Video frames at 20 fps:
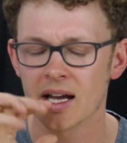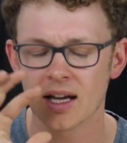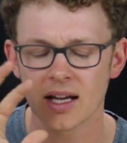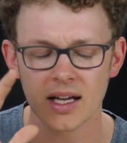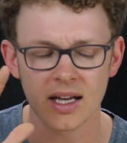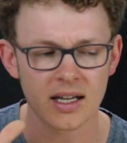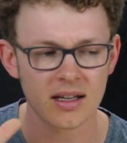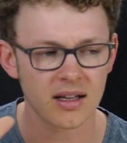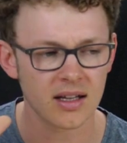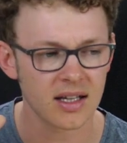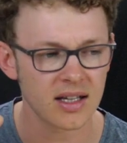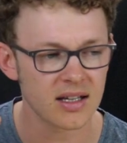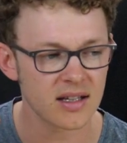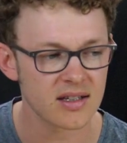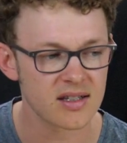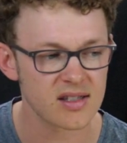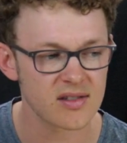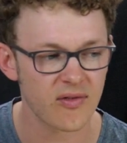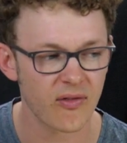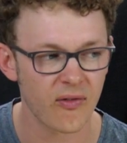and
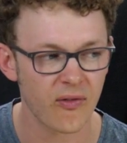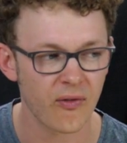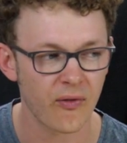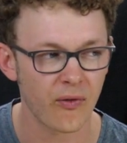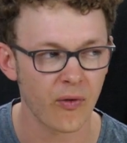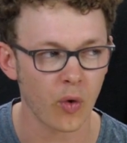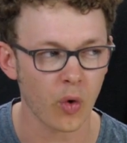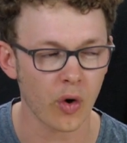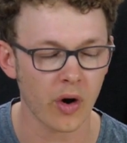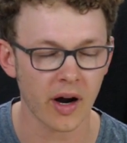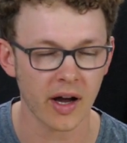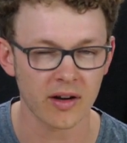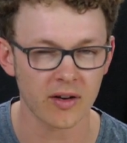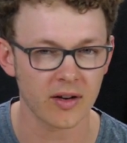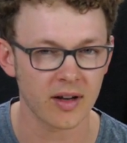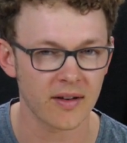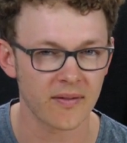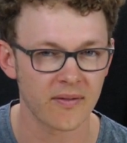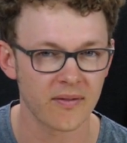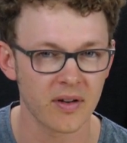it's
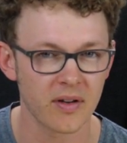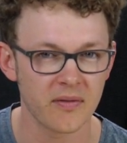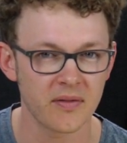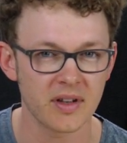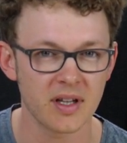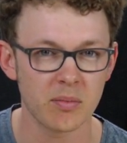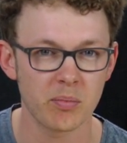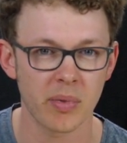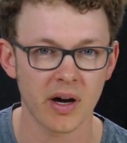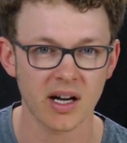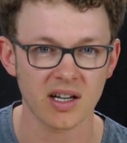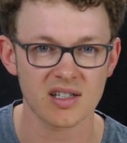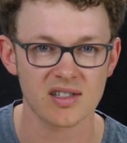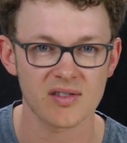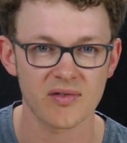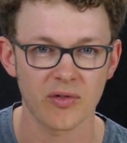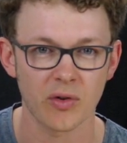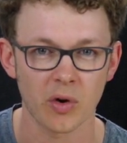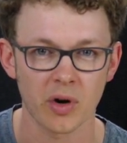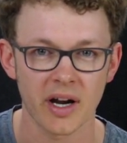$450
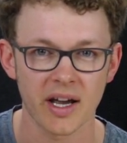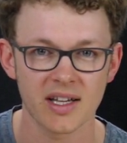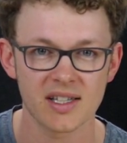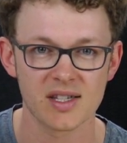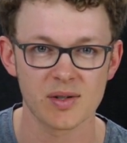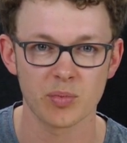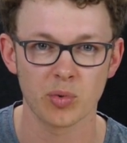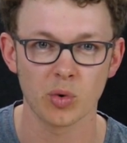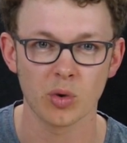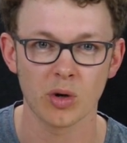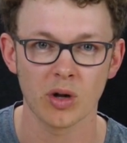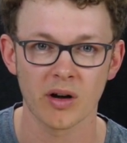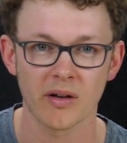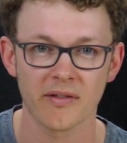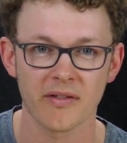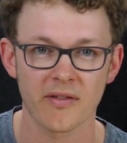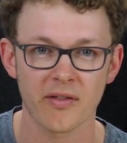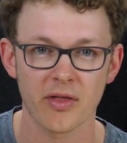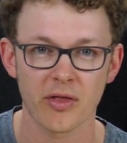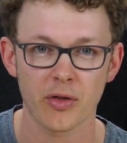for a spool of
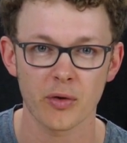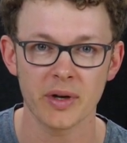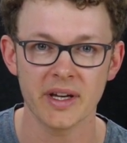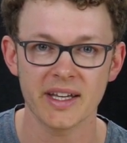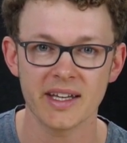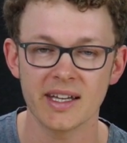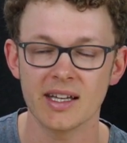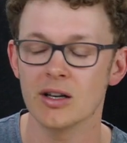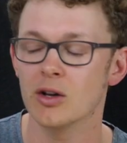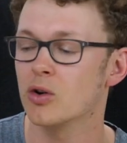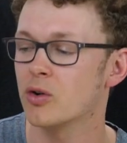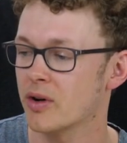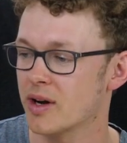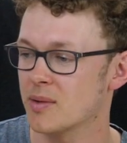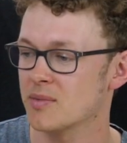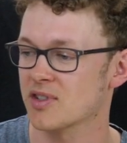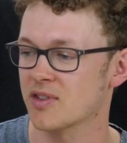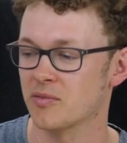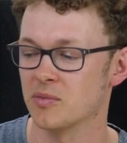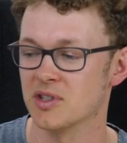3
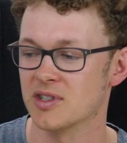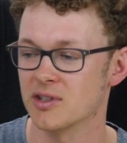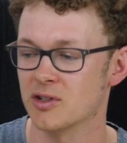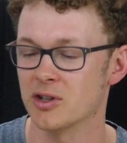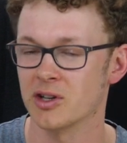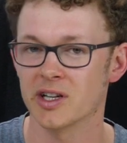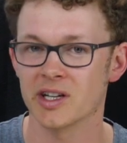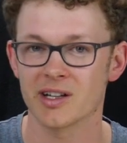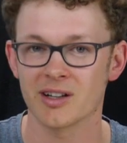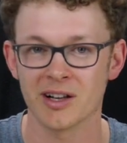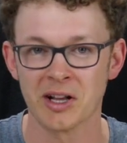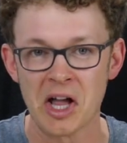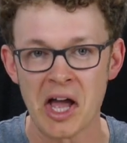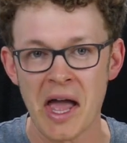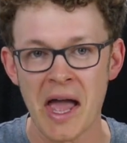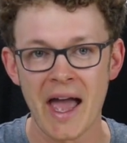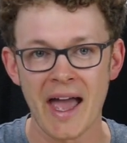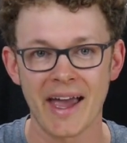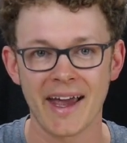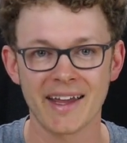kilograms of material.
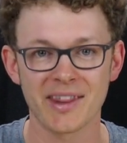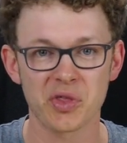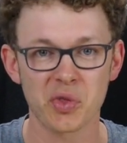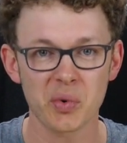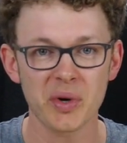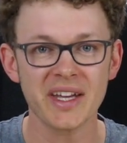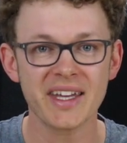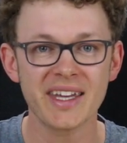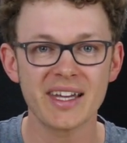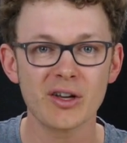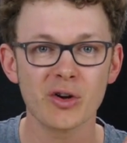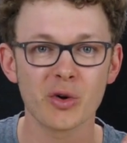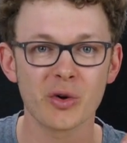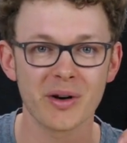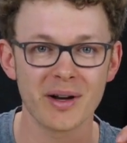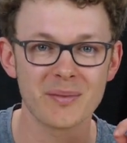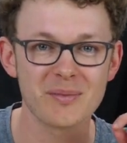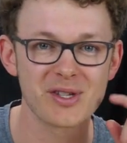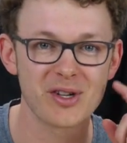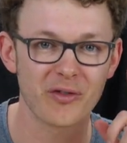And 3
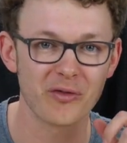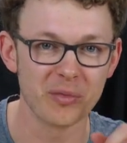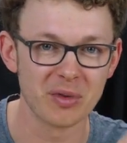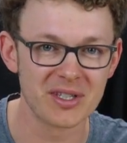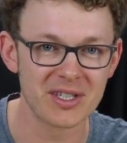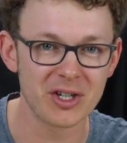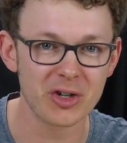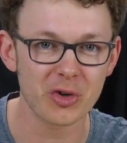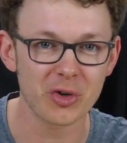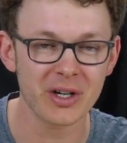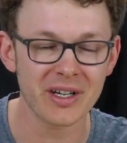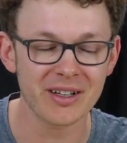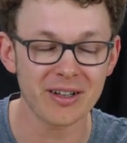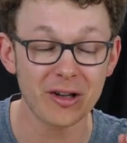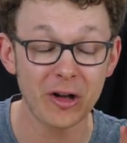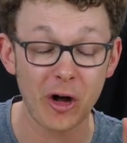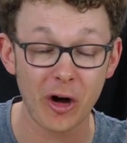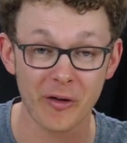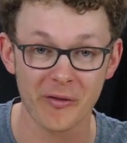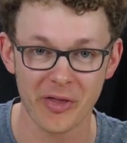kilograms of
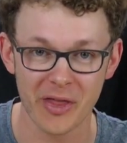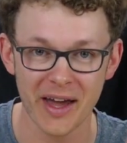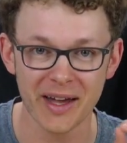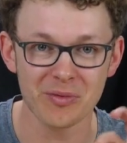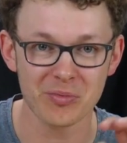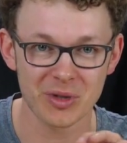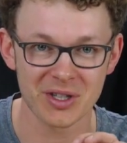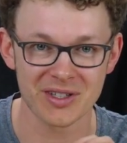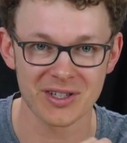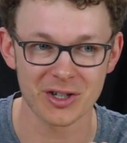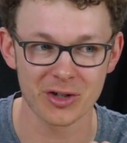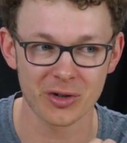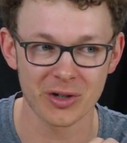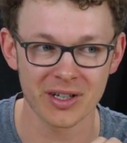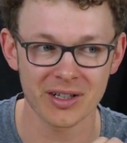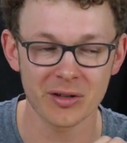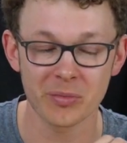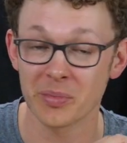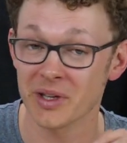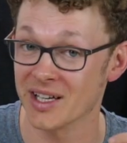material, of that
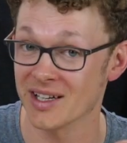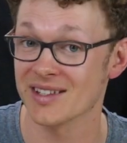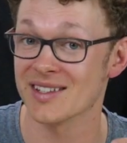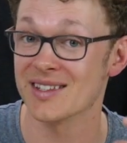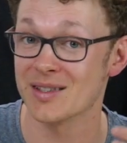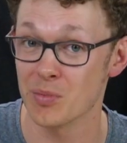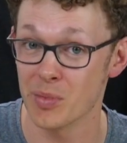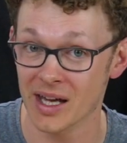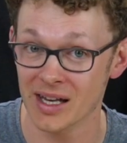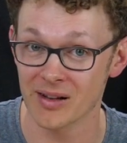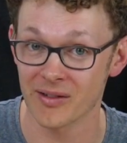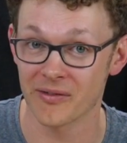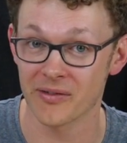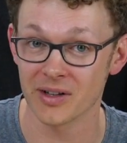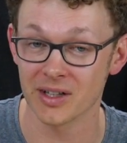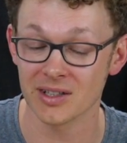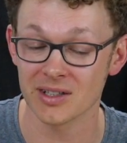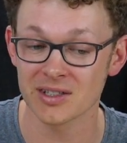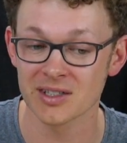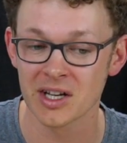material, because it's metal
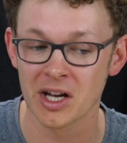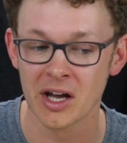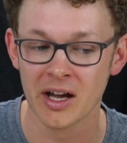filled,